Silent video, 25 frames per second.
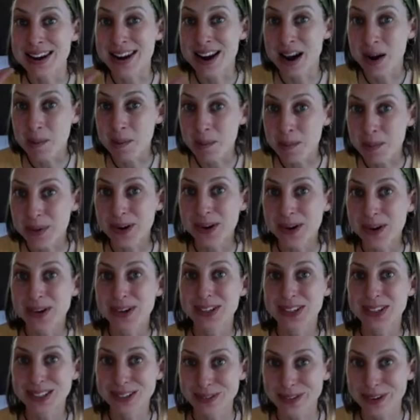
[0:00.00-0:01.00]

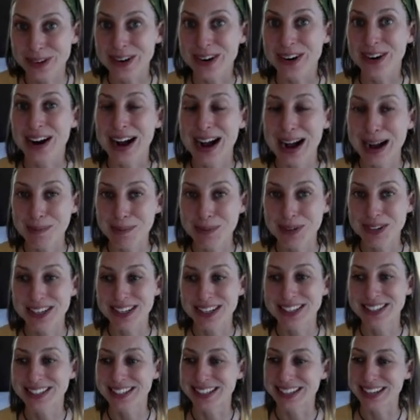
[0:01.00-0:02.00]
numbers for your
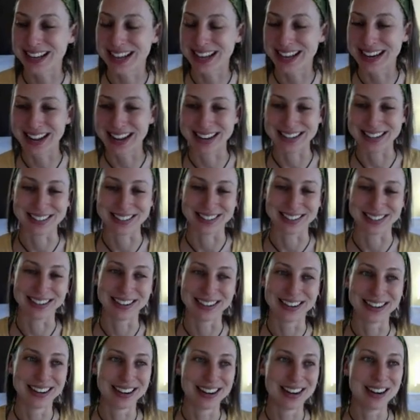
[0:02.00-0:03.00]
options and hit enter.
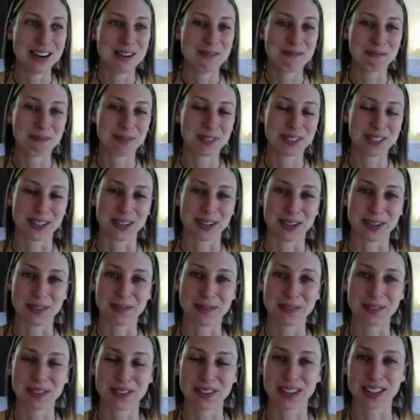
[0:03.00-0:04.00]

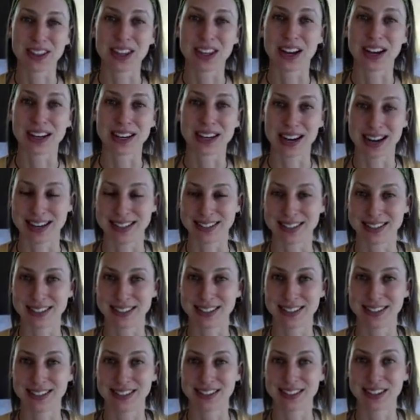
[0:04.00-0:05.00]
So good luck, guys.
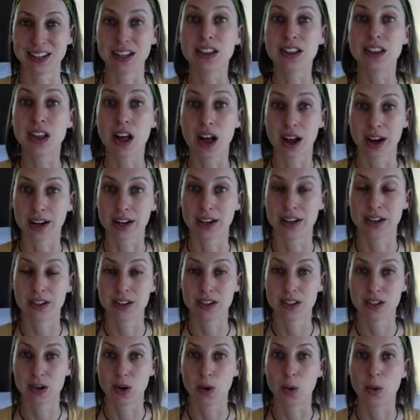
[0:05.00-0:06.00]
Good luck.
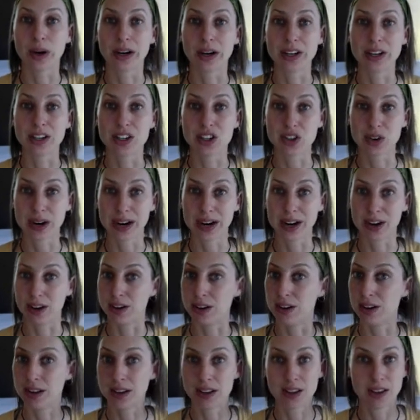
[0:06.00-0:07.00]
It's the Oregon Trail.
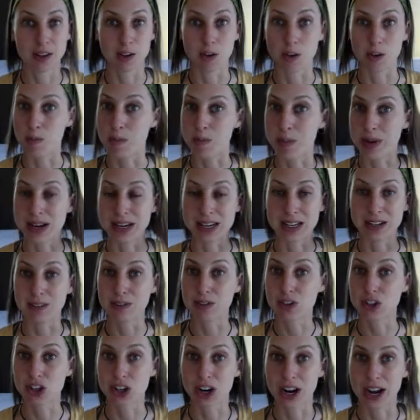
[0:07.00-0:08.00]
Many have
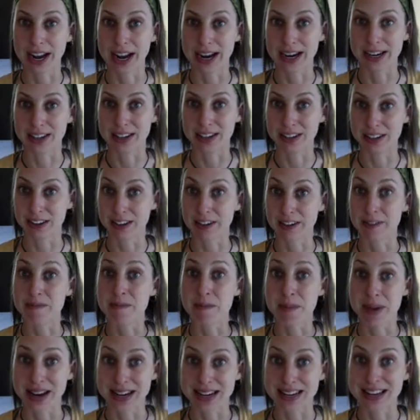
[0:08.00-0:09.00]
tried,
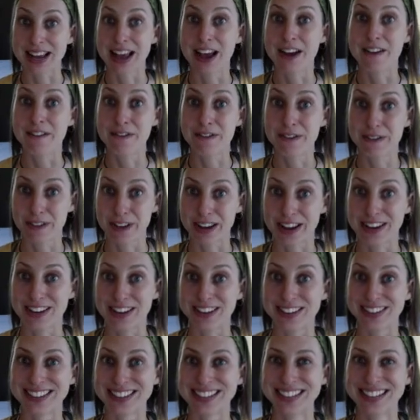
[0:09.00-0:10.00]
many have
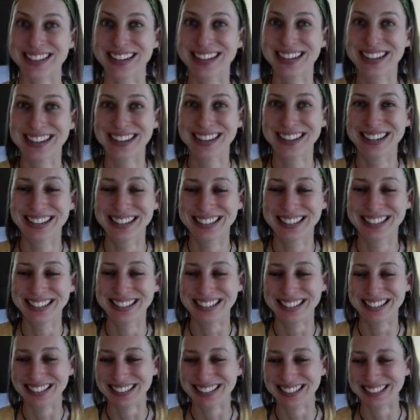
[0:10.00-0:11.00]
failed.
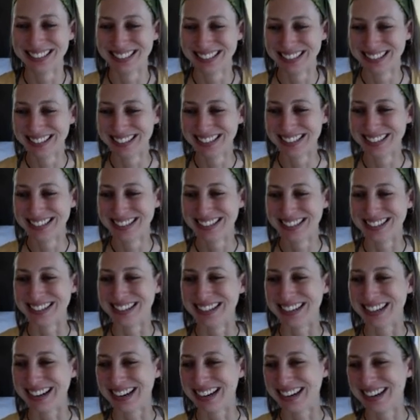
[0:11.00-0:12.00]

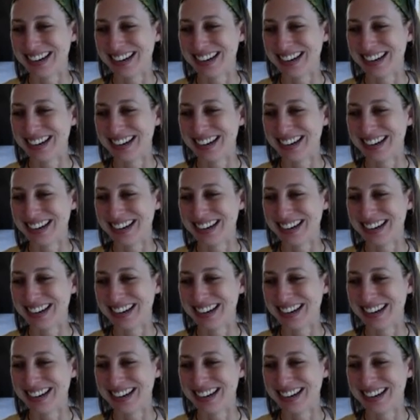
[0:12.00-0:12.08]
Okay.